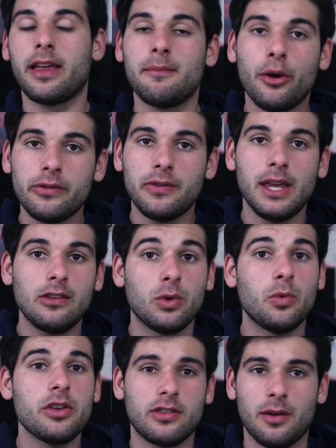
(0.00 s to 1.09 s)
Like most things,
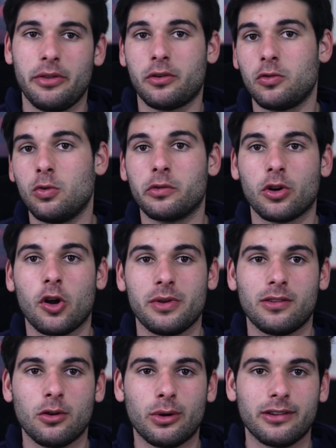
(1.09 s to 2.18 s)
we wish some of their tools were
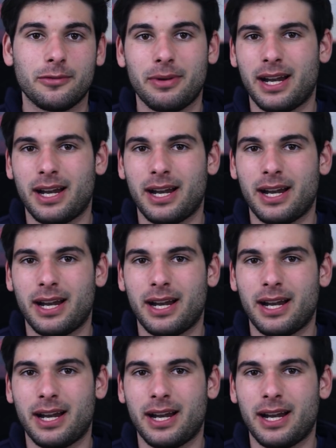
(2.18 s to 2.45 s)
open source,